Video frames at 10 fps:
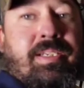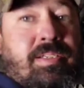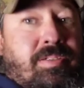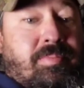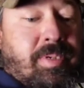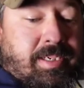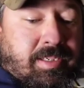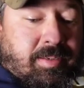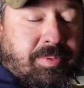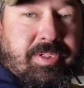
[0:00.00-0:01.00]
get hooked back
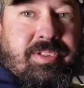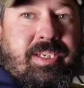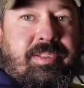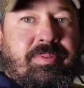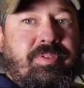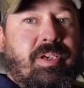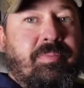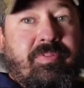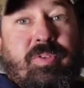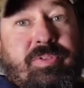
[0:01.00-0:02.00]
up, or this tank's been dropped
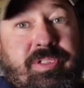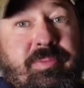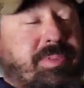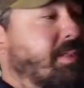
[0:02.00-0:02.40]
before or something.